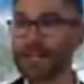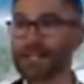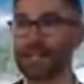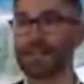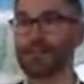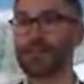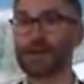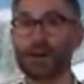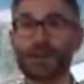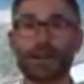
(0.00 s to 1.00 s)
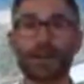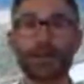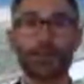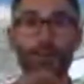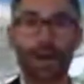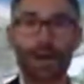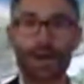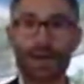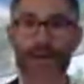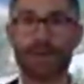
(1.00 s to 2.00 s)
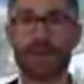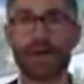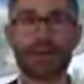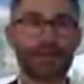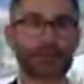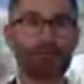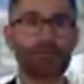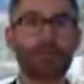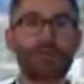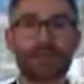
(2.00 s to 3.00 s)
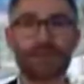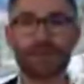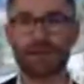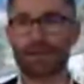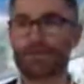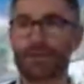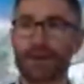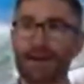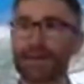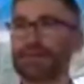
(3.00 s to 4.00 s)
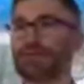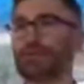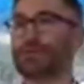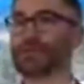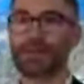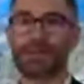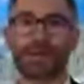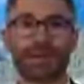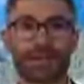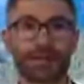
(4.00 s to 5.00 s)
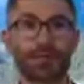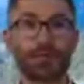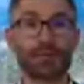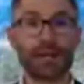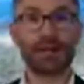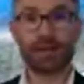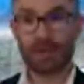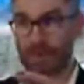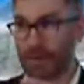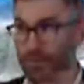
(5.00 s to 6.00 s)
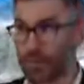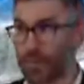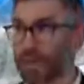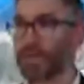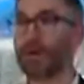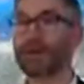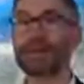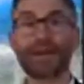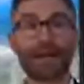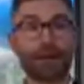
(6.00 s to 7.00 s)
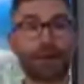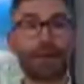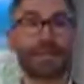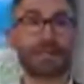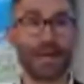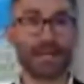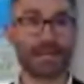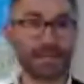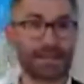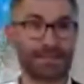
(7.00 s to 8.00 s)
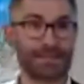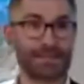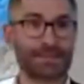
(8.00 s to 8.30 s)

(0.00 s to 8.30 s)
the internet regarding the way that rules are defined, rules are implemented, rules are ruled upon in online spaces.